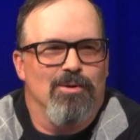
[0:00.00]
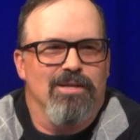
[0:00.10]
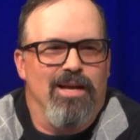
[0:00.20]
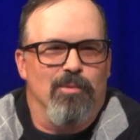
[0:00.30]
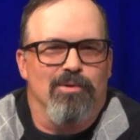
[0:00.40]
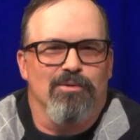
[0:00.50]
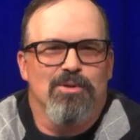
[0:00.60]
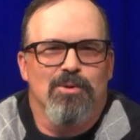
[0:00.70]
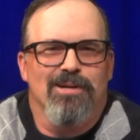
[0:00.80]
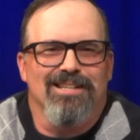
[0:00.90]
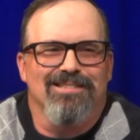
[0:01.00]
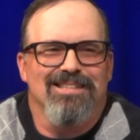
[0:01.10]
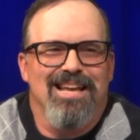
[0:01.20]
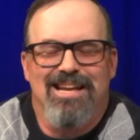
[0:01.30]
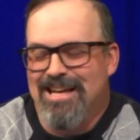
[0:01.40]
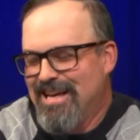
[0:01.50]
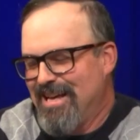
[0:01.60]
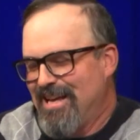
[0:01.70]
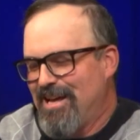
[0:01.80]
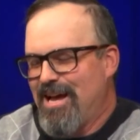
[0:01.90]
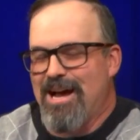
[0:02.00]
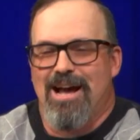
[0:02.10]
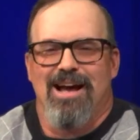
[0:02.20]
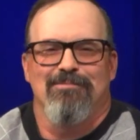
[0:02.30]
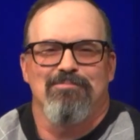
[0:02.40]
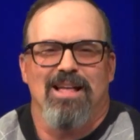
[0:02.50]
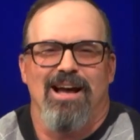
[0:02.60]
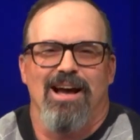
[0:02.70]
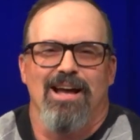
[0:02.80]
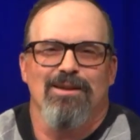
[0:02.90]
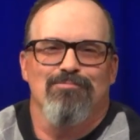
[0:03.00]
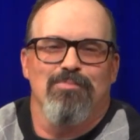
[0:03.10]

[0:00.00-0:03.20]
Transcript: Okay, we're recording. Okay. Hi,